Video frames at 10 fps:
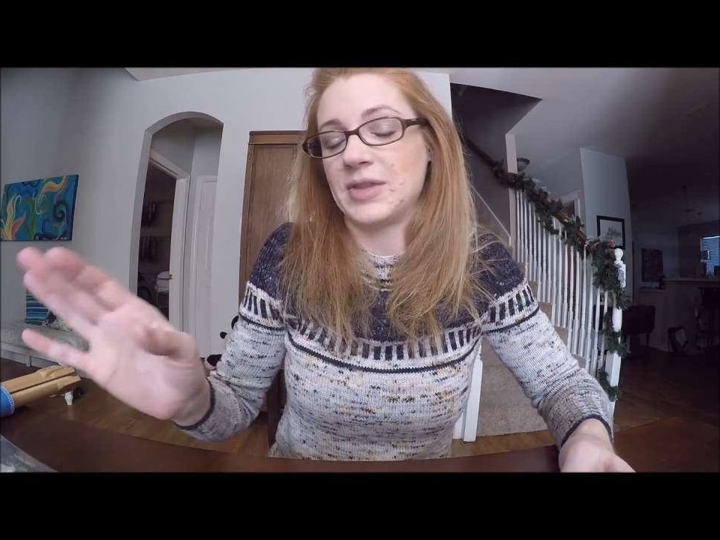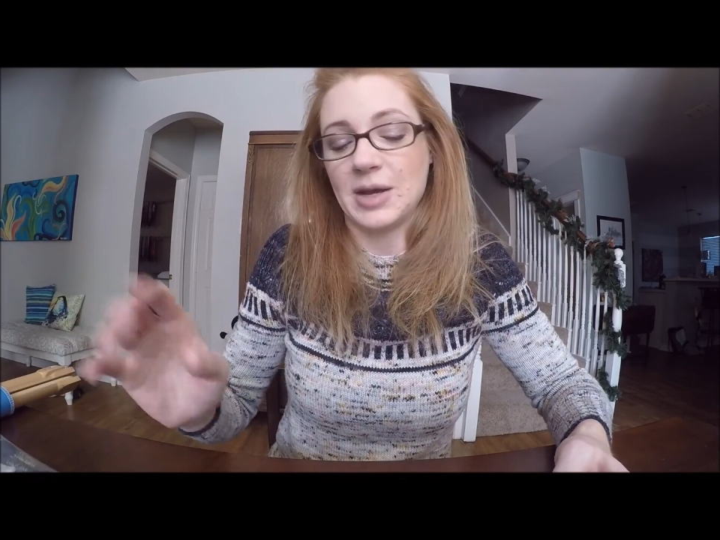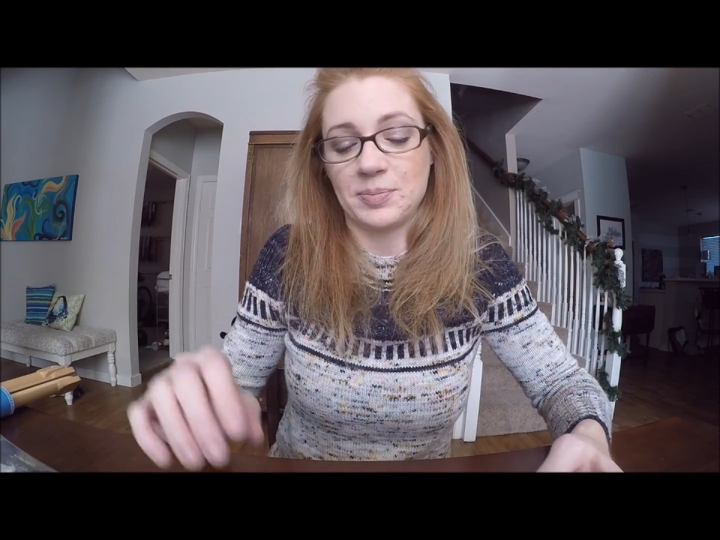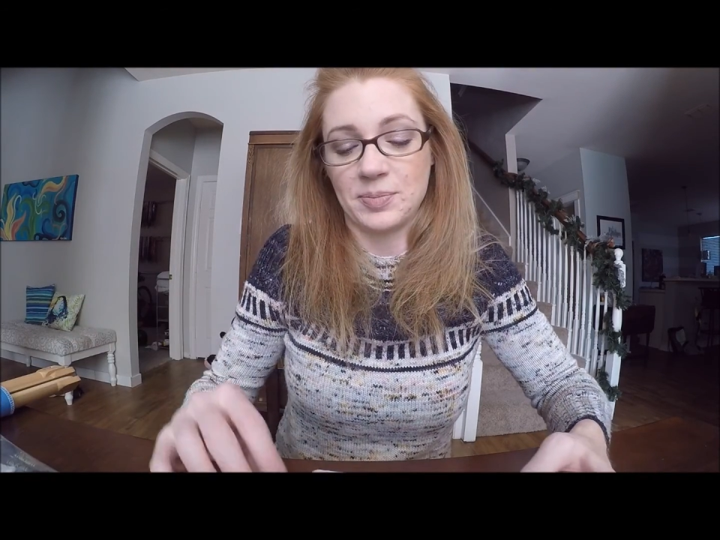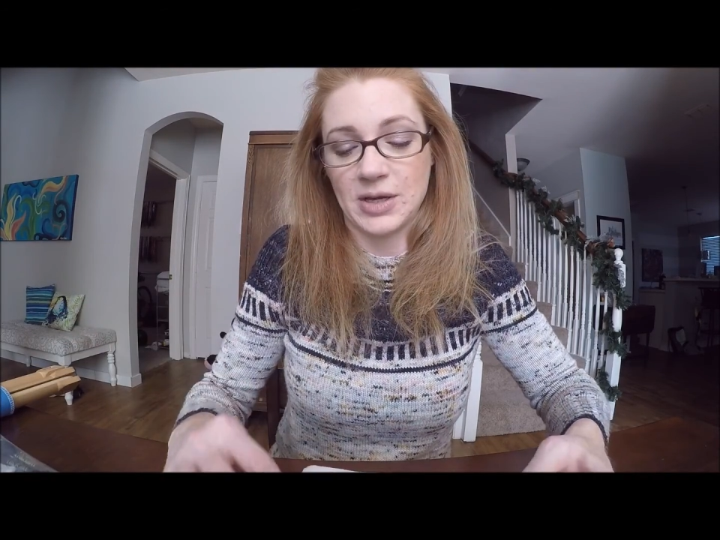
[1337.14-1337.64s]

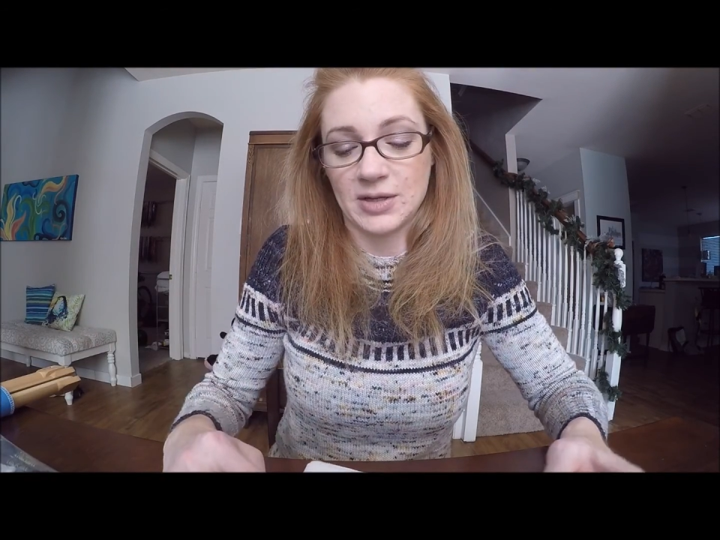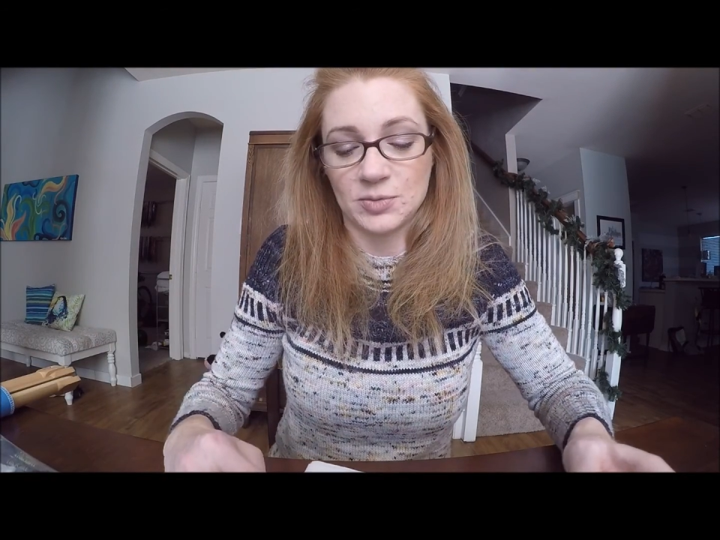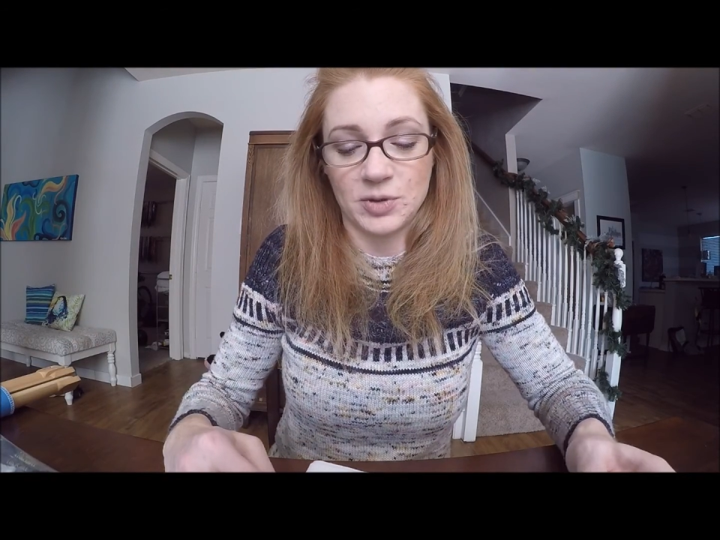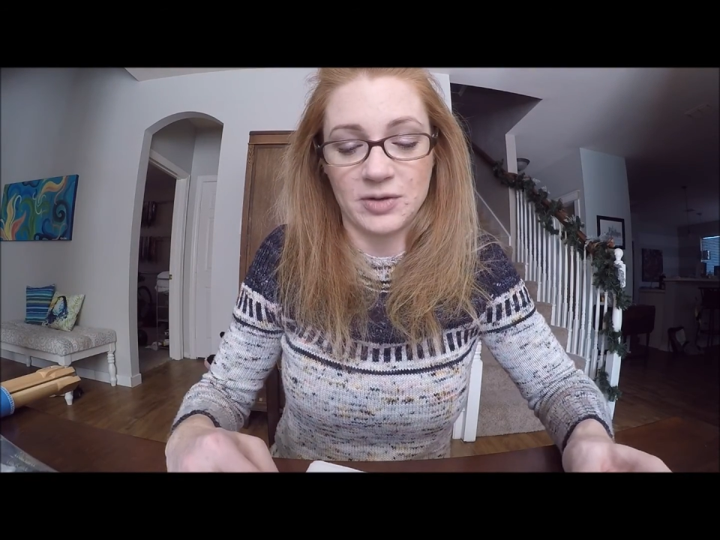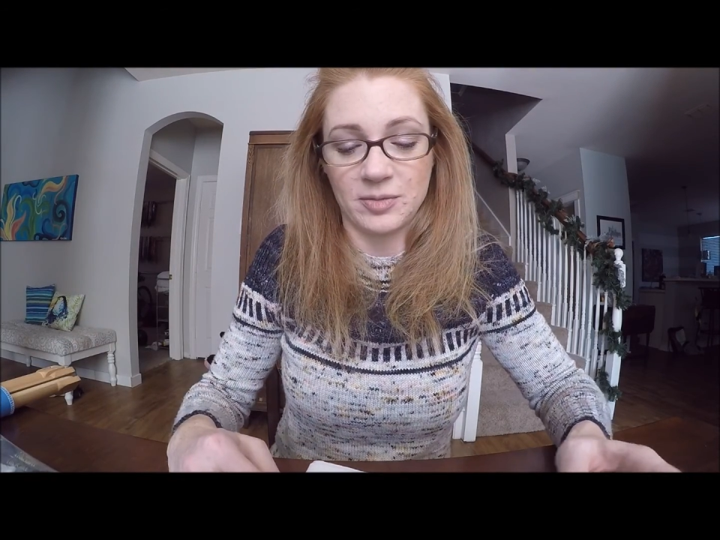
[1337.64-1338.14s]
Yep,
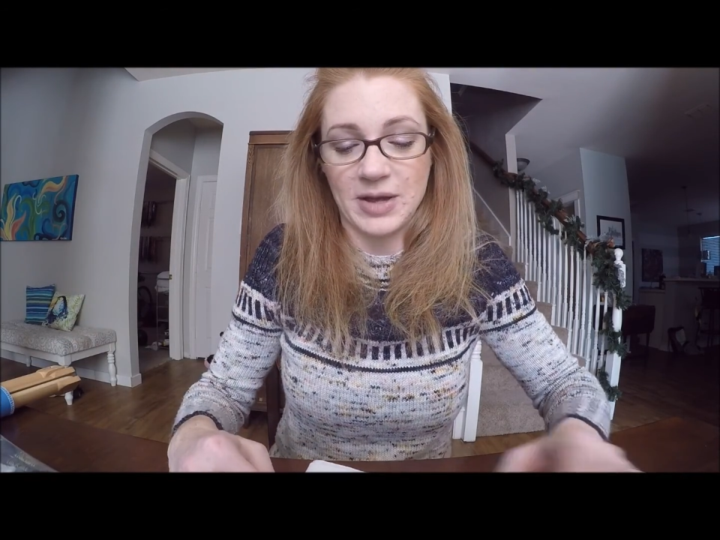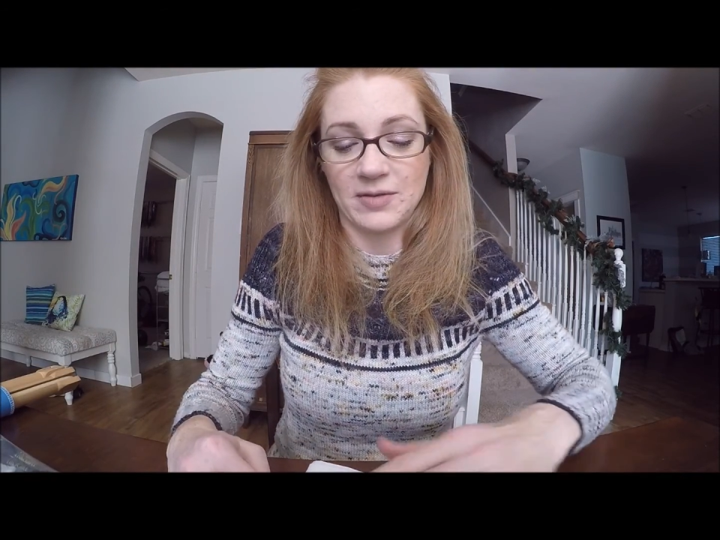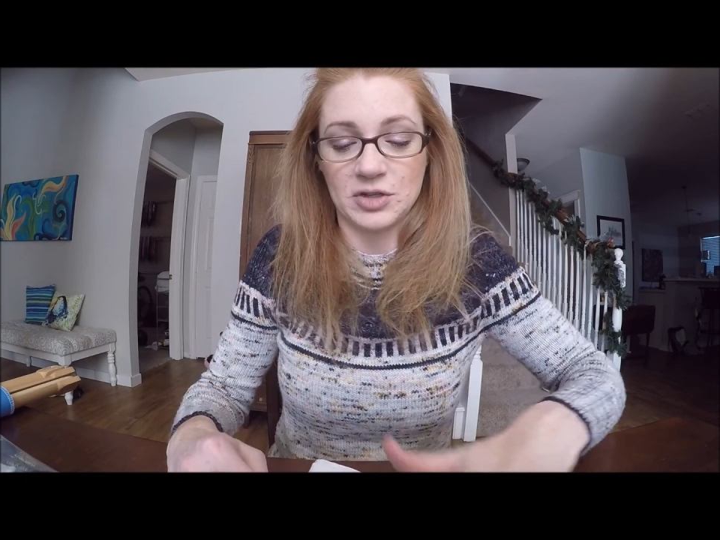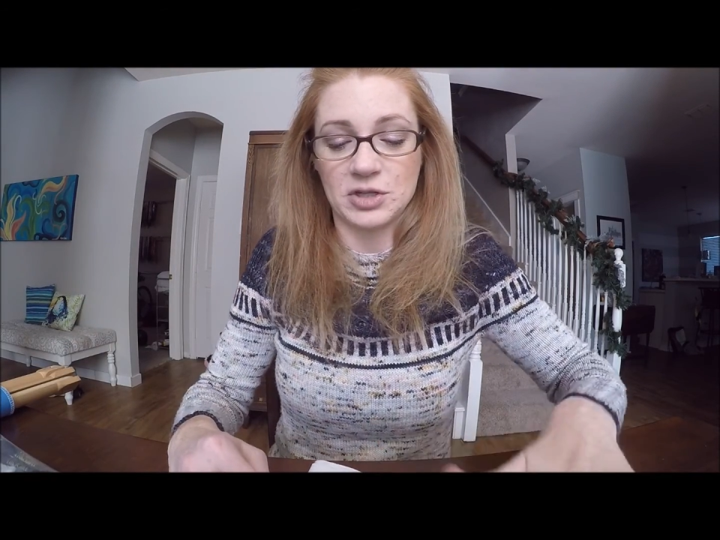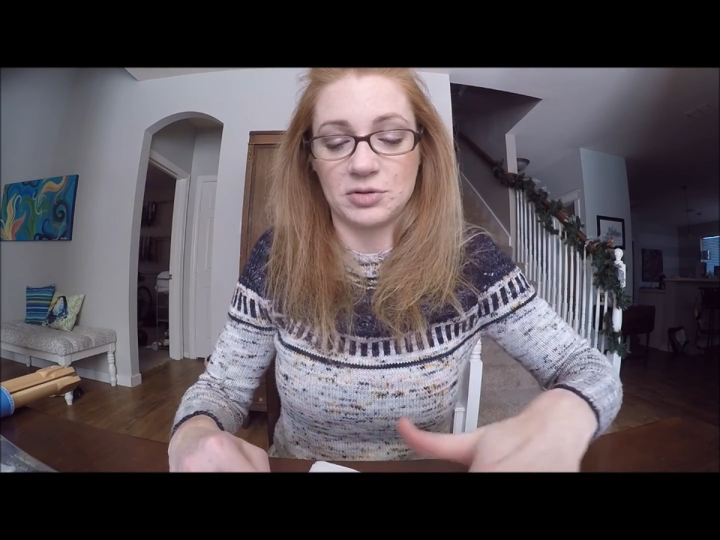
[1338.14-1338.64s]
because one of them I
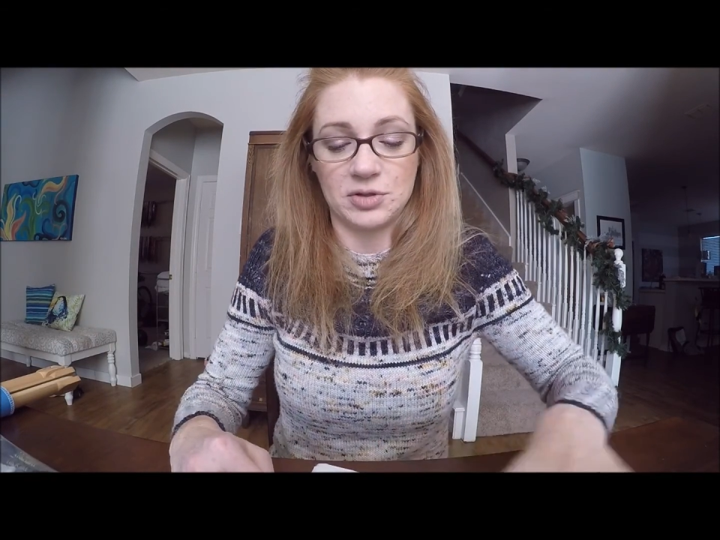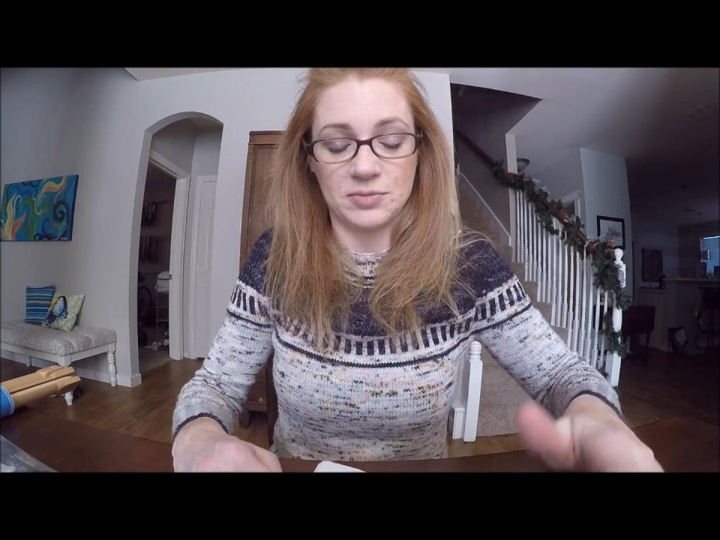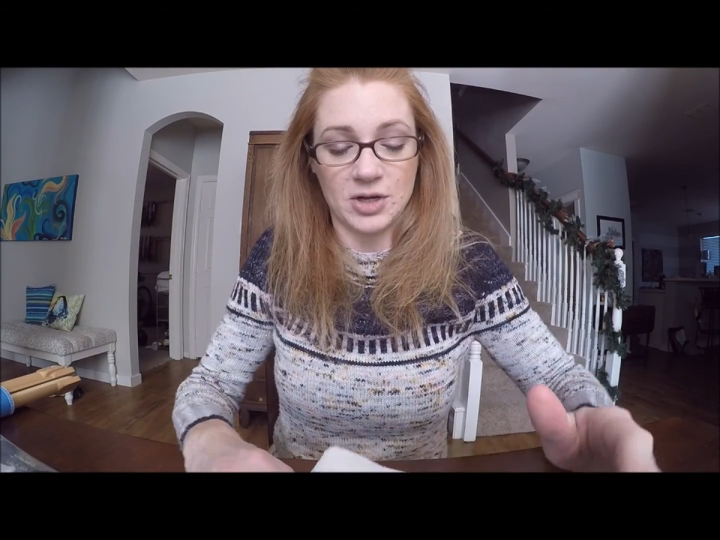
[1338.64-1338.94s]
haven't showed